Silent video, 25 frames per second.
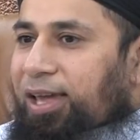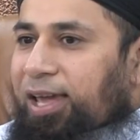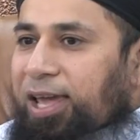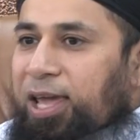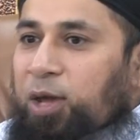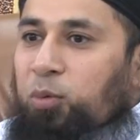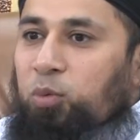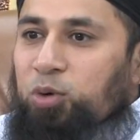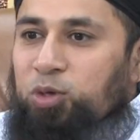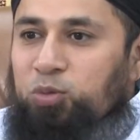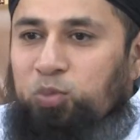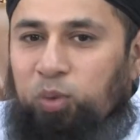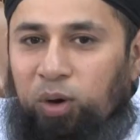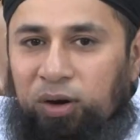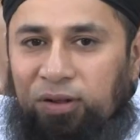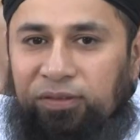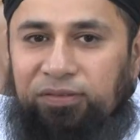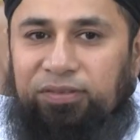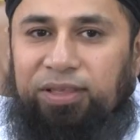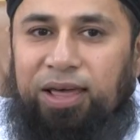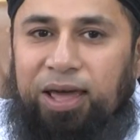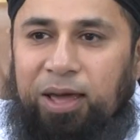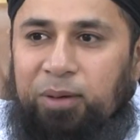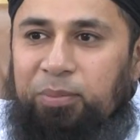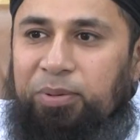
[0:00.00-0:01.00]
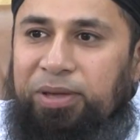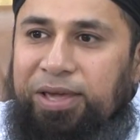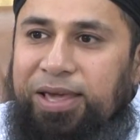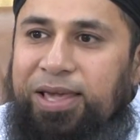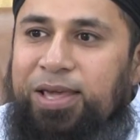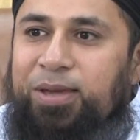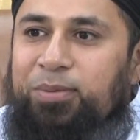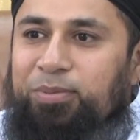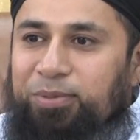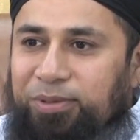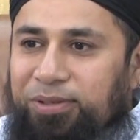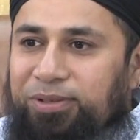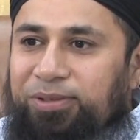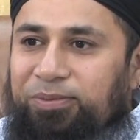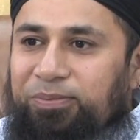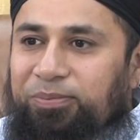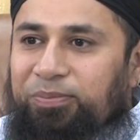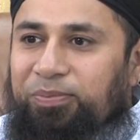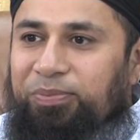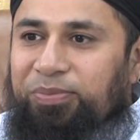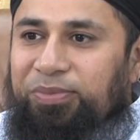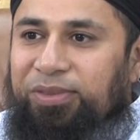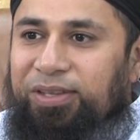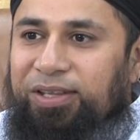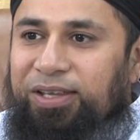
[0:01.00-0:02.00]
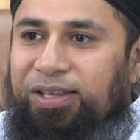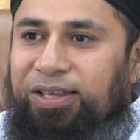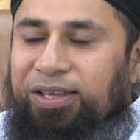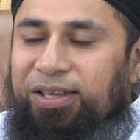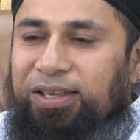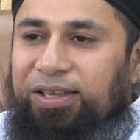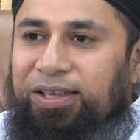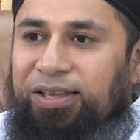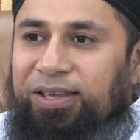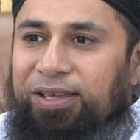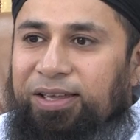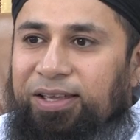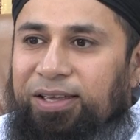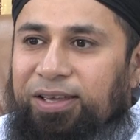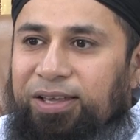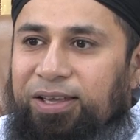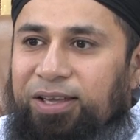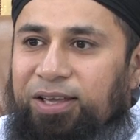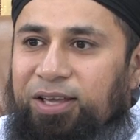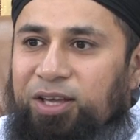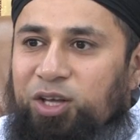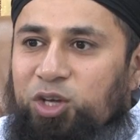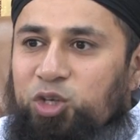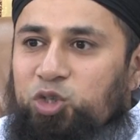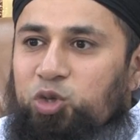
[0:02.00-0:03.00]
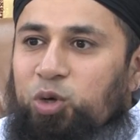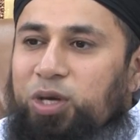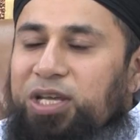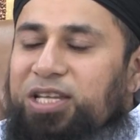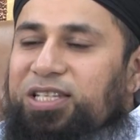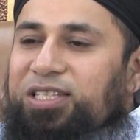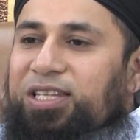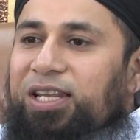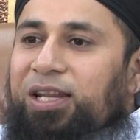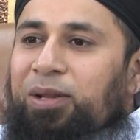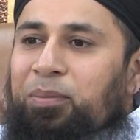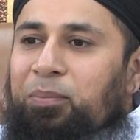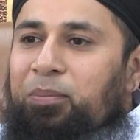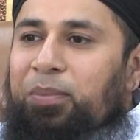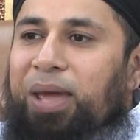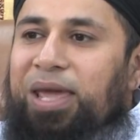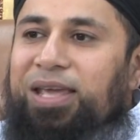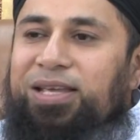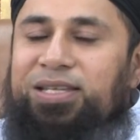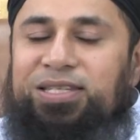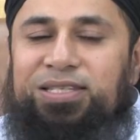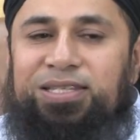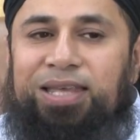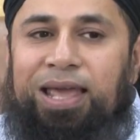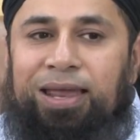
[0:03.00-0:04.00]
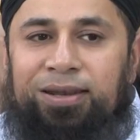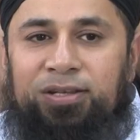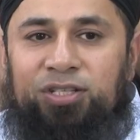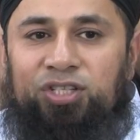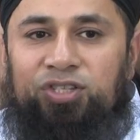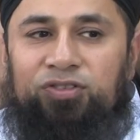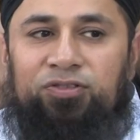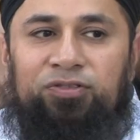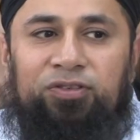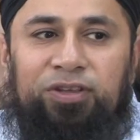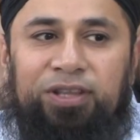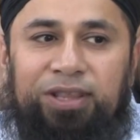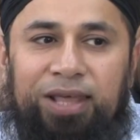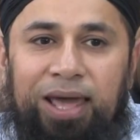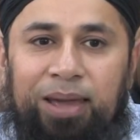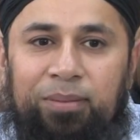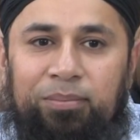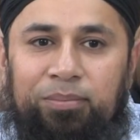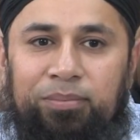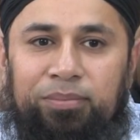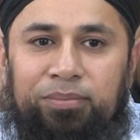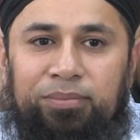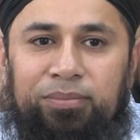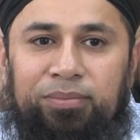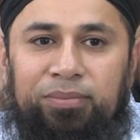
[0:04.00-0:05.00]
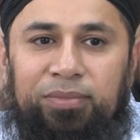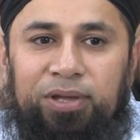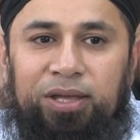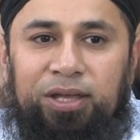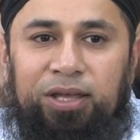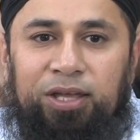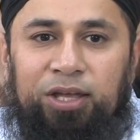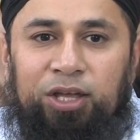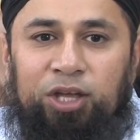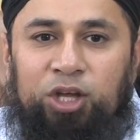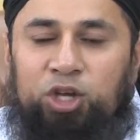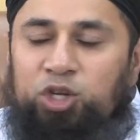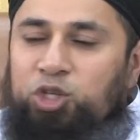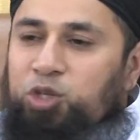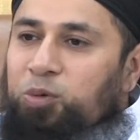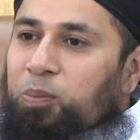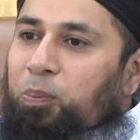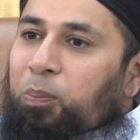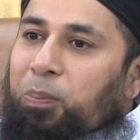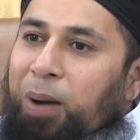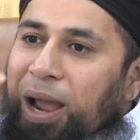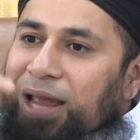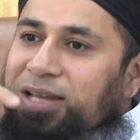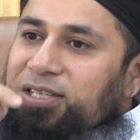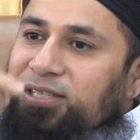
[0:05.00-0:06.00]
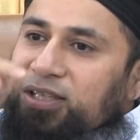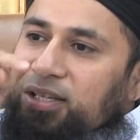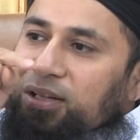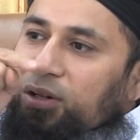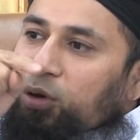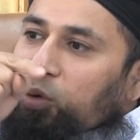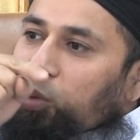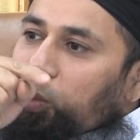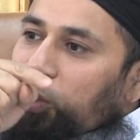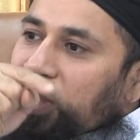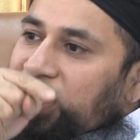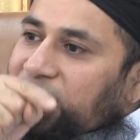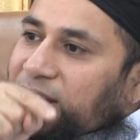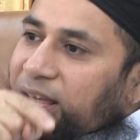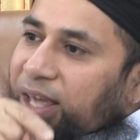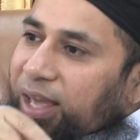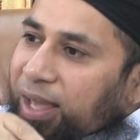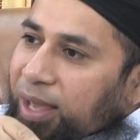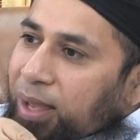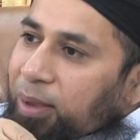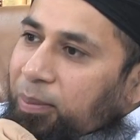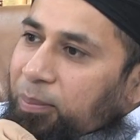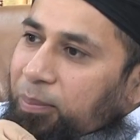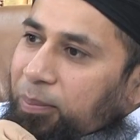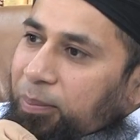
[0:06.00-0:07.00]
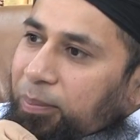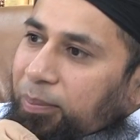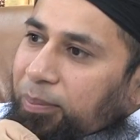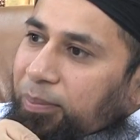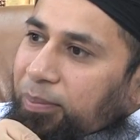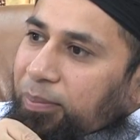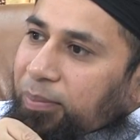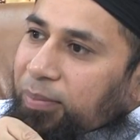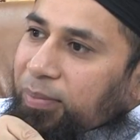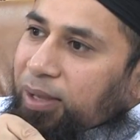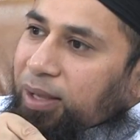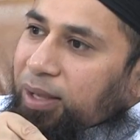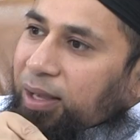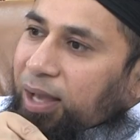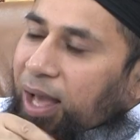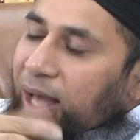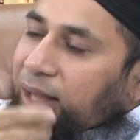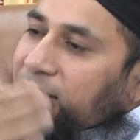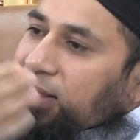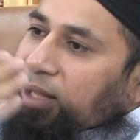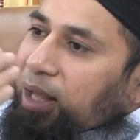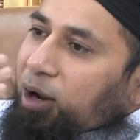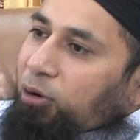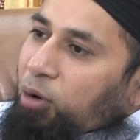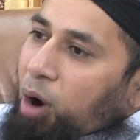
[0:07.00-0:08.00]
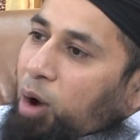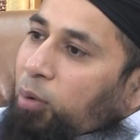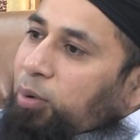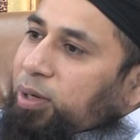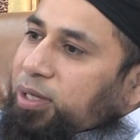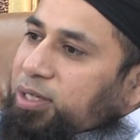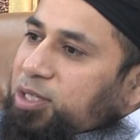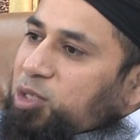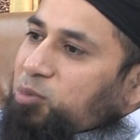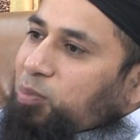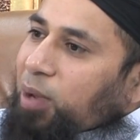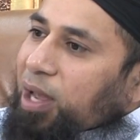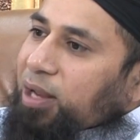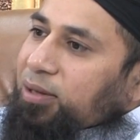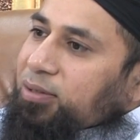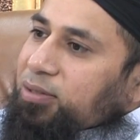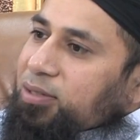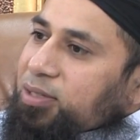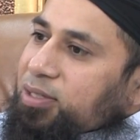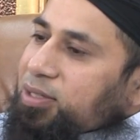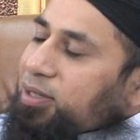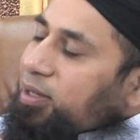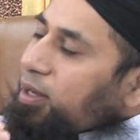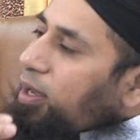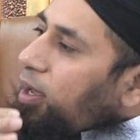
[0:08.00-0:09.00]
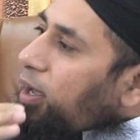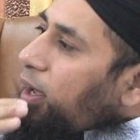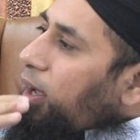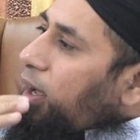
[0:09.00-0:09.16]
He was one of their people. So it didn't make sense for them to battle with him at their own expense